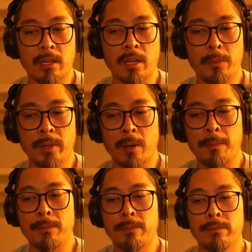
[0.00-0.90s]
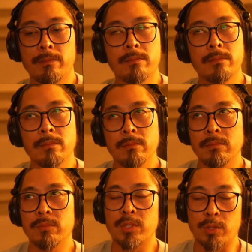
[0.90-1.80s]
coming up
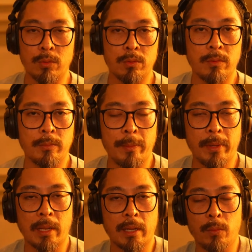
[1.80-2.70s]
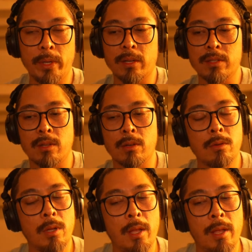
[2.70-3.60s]
soon, maybe in like a week or so.
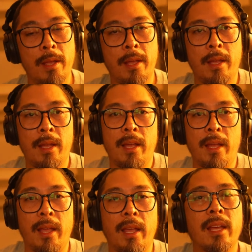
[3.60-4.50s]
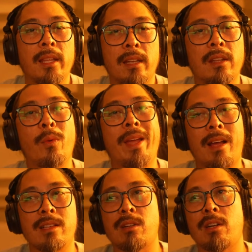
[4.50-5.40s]
And the way I
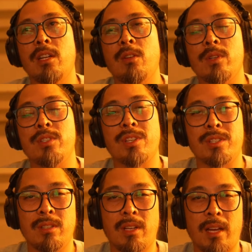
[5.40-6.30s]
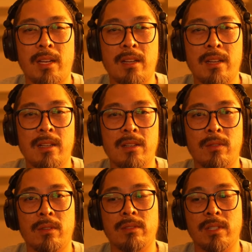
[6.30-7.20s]
started was just to kind of,
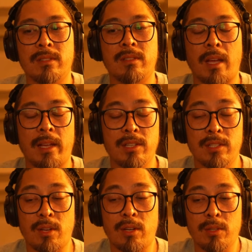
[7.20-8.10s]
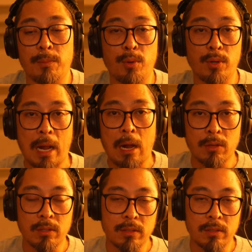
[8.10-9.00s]
I just started to put
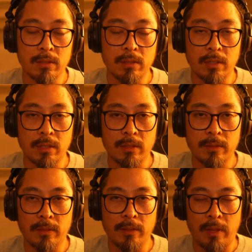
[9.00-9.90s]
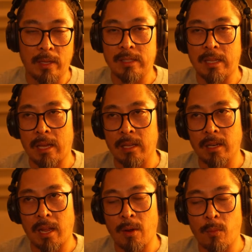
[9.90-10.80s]
out things that
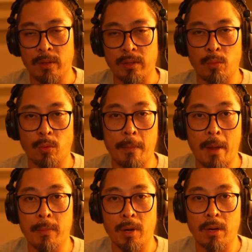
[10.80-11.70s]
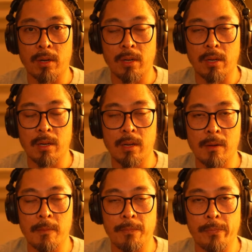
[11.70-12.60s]
I want to remember,
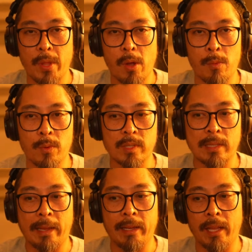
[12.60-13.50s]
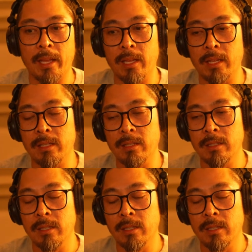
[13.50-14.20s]
almost like a